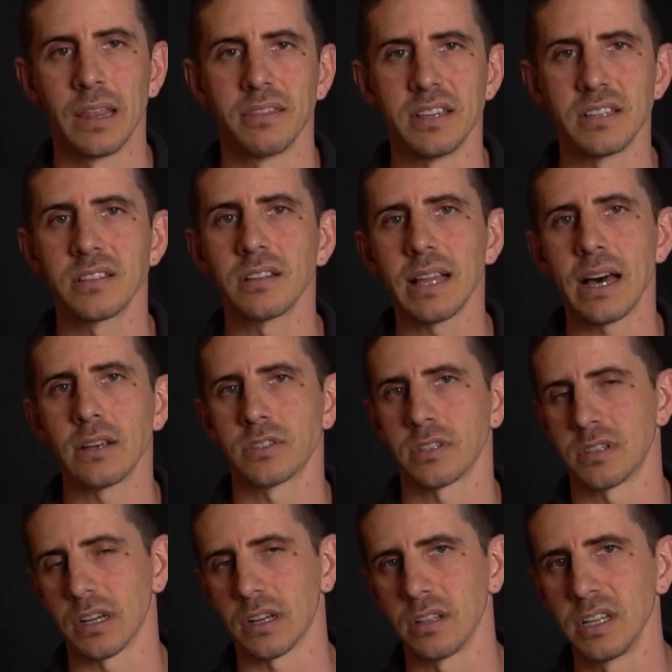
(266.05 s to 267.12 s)
This allows us
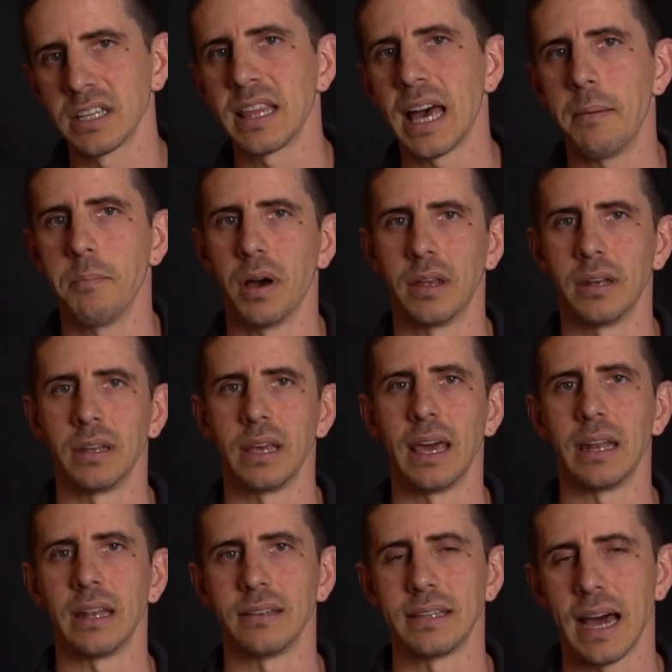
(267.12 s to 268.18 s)
to click that button
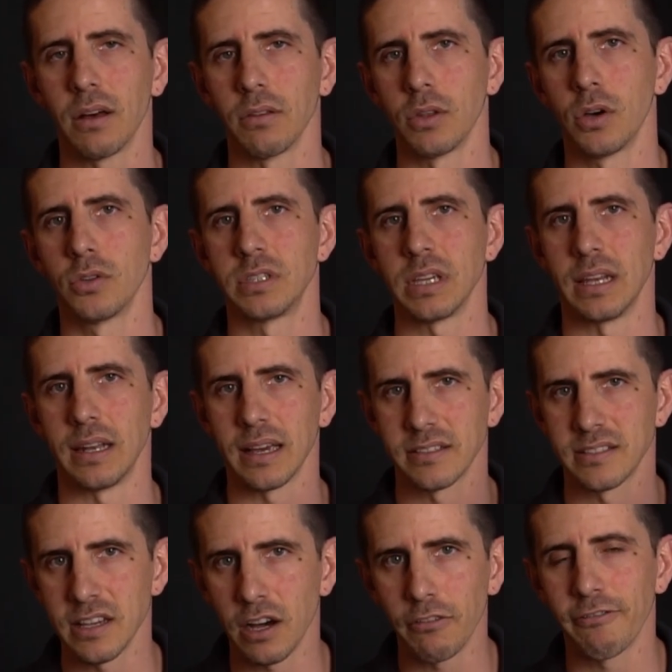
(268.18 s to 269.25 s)
and it downloads an
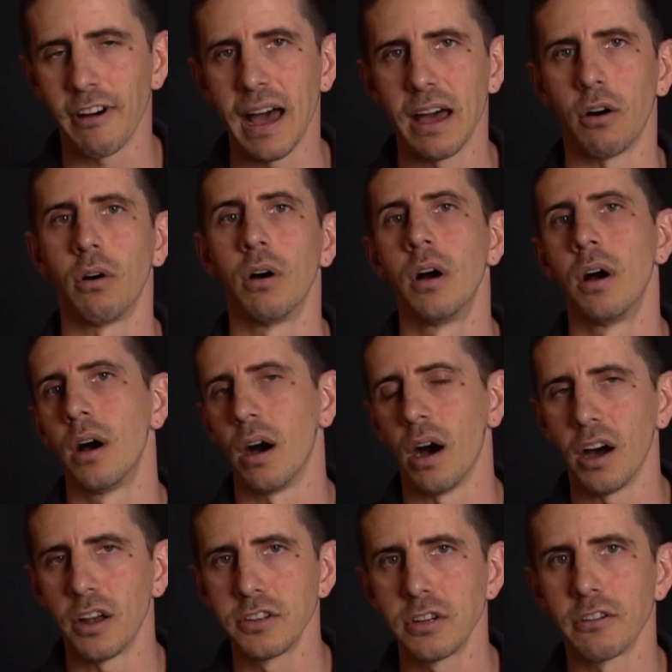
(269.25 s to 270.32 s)
Excel file
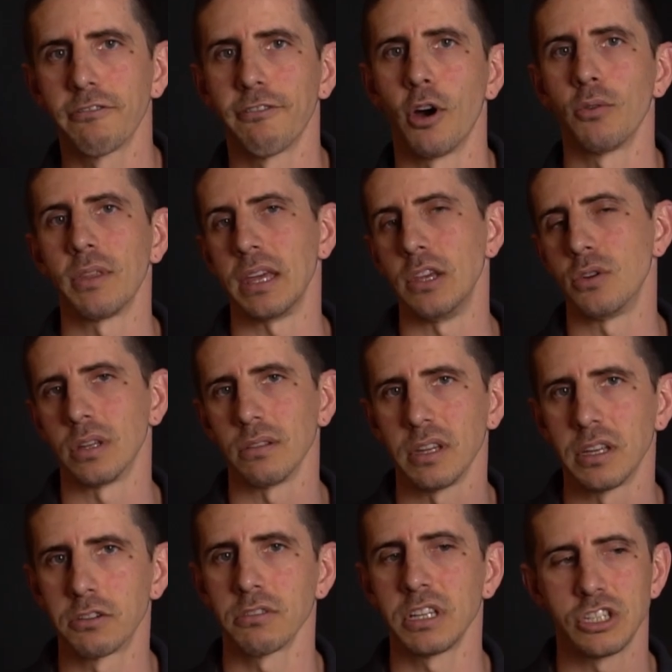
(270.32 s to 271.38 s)
onto your phone that you can
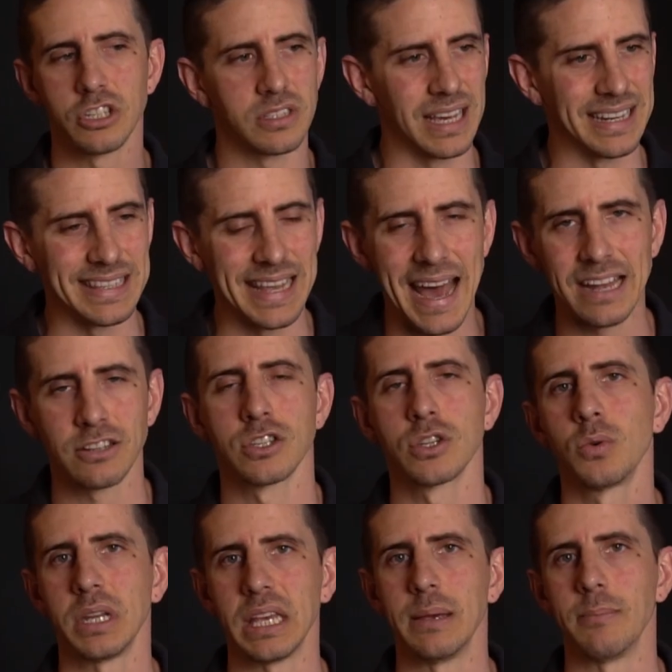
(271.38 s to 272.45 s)
literally just attach
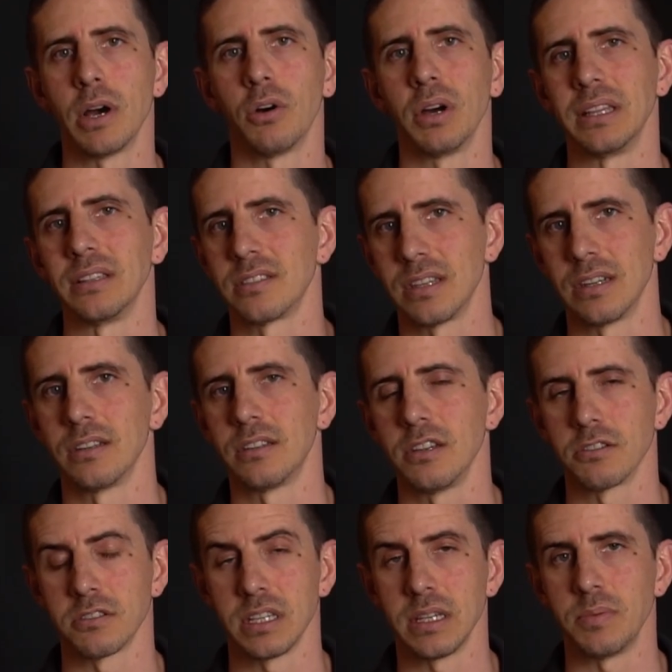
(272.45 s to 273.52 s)
to an email and send it to
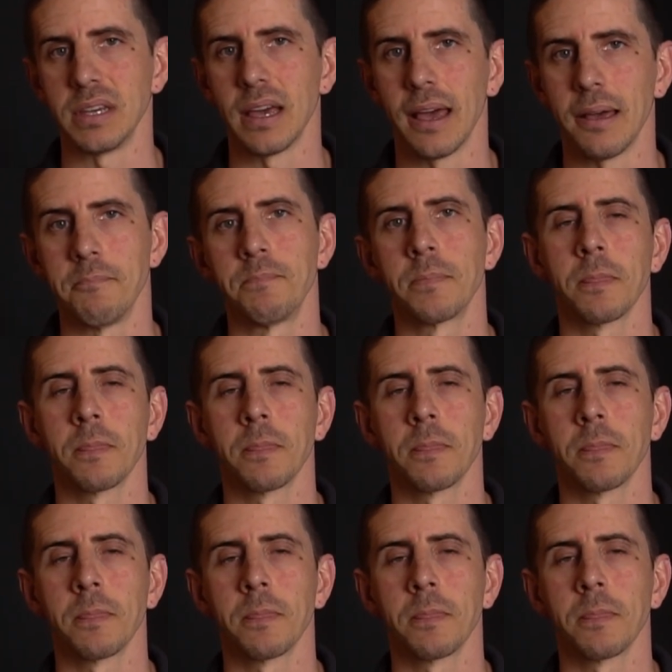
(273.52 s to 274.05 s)
your CPA.